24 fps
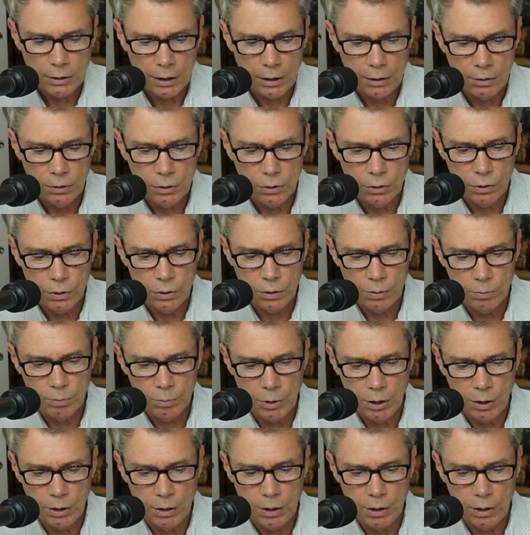I could,
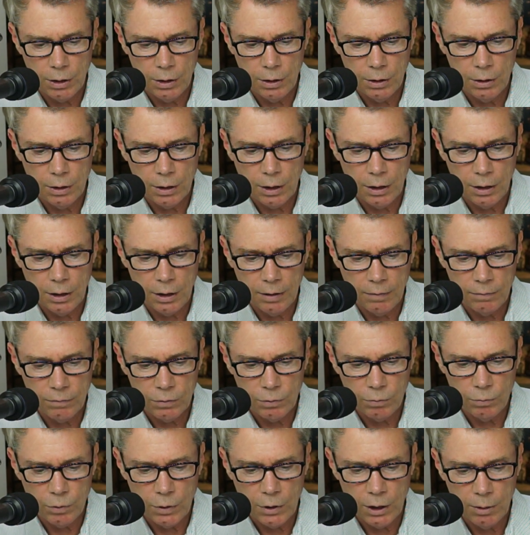but then I'd have
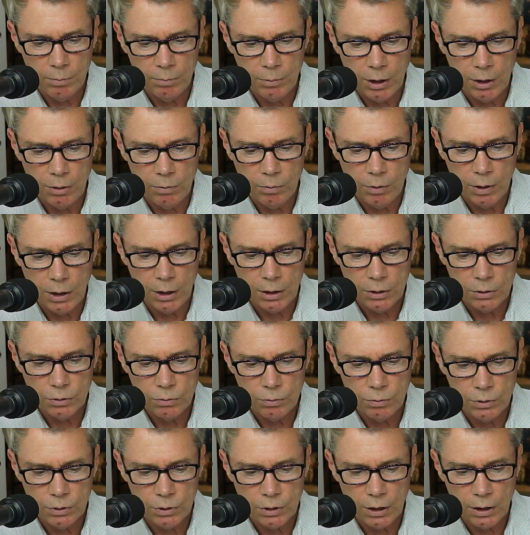to wind my watch,
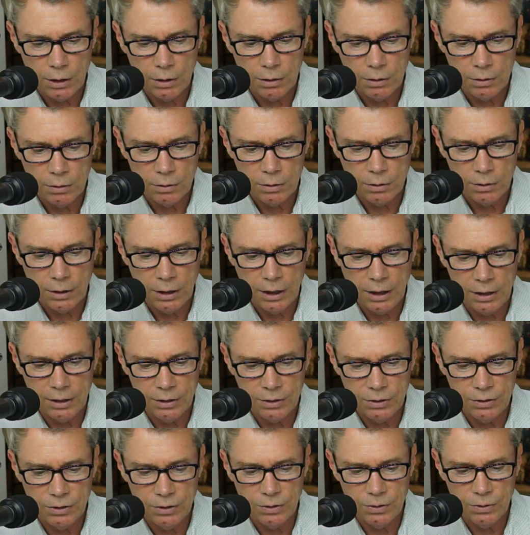which I
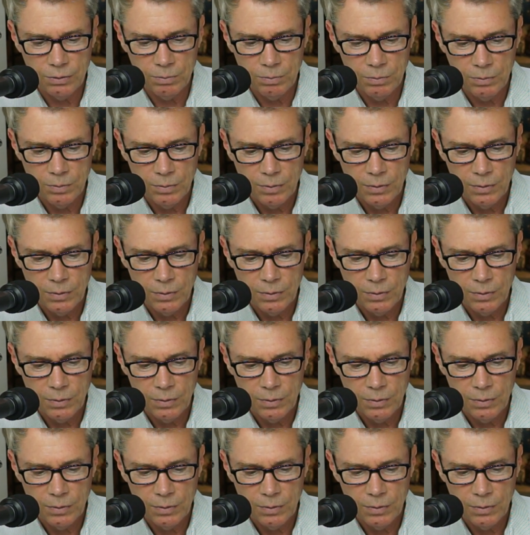can't do.